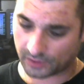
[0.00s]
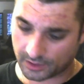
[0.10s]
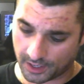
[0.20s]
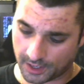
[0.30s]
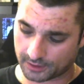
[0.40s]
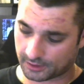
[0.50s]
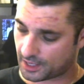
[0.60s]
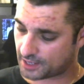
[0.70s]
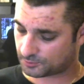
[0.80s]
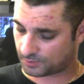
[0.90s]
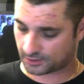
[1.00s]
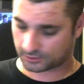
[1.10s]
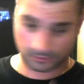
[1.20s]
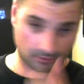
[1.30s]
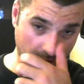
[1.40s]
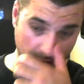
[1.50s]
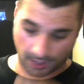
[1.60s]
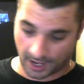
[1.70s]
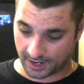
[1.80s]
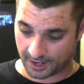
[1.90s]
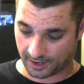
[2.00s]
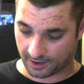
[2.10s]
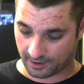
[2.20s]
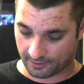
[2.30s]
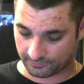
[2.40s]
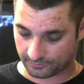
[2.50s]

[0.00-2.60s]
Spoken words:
And the last PS2 title I have